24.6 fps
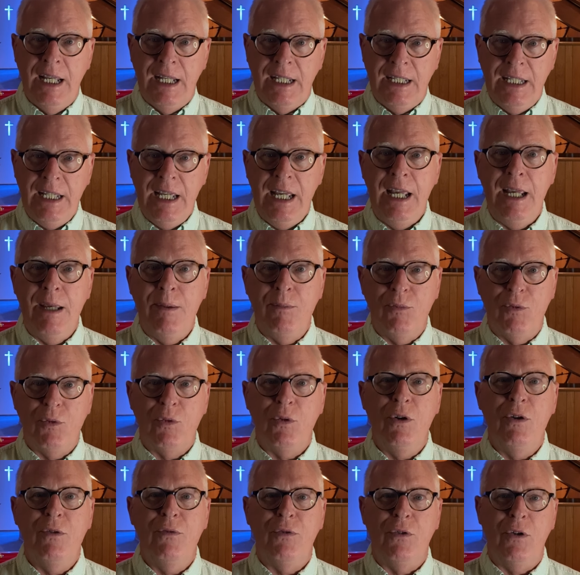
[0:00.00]
came
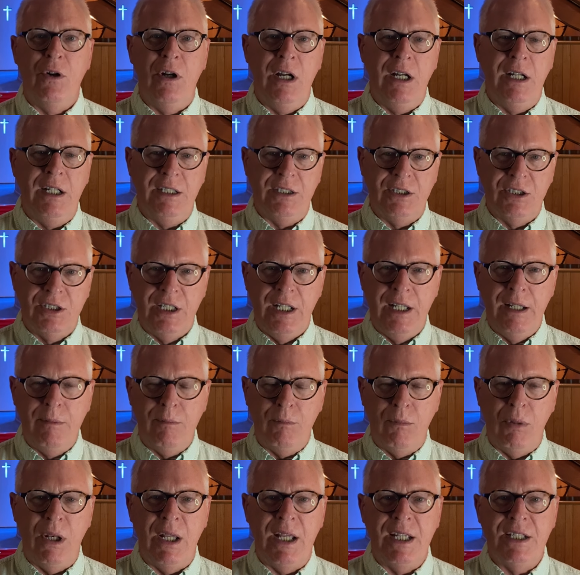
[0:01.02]
through for us
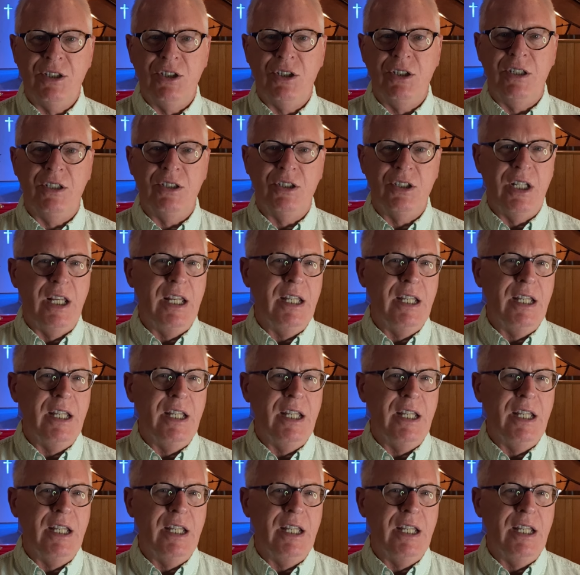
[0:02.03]
and blessed us